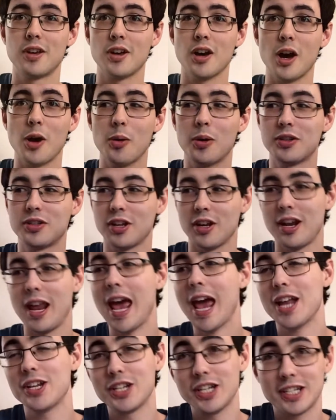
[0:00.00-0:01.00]
I was an
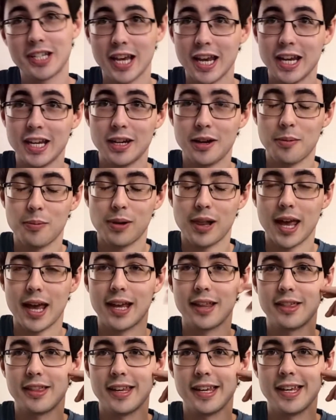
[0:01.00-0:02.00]
edgy teen
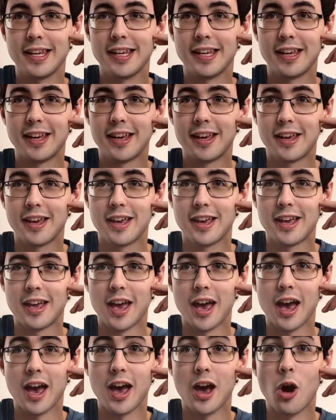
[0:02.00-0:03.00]
playing the
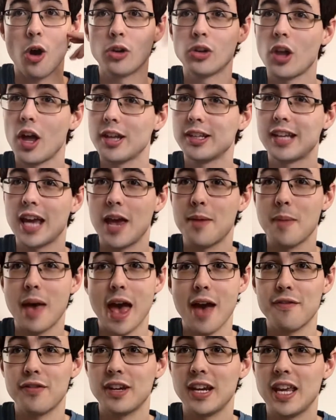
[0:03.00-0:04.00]
online game
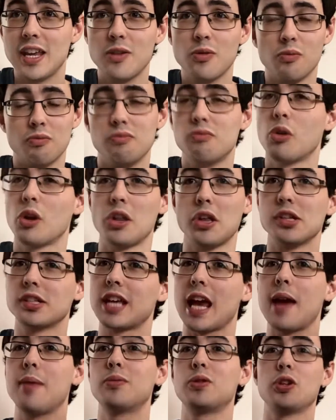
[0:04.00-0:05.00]
Ebony. One of those
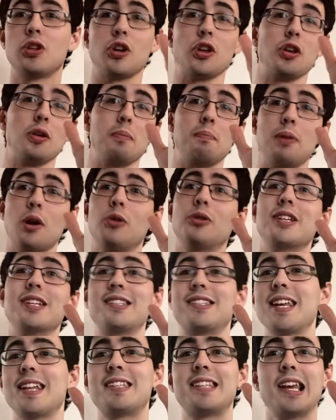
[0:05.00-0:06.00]
games, you know, you build a
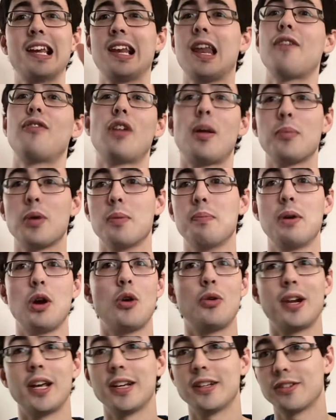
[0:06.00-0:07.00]
city, level up your
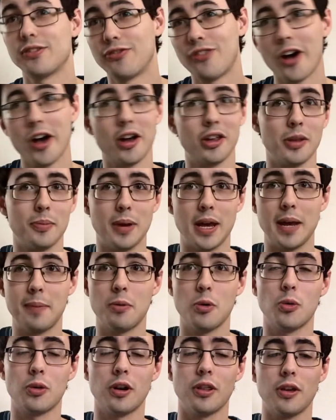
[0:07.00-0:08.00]
buildings, fight other
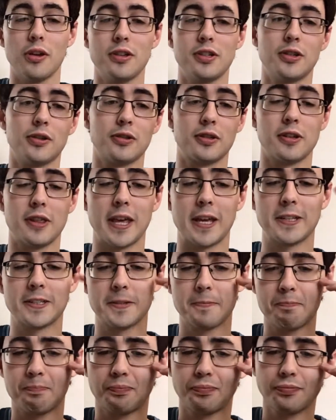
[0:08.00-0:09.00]
people, one of those sorts of things.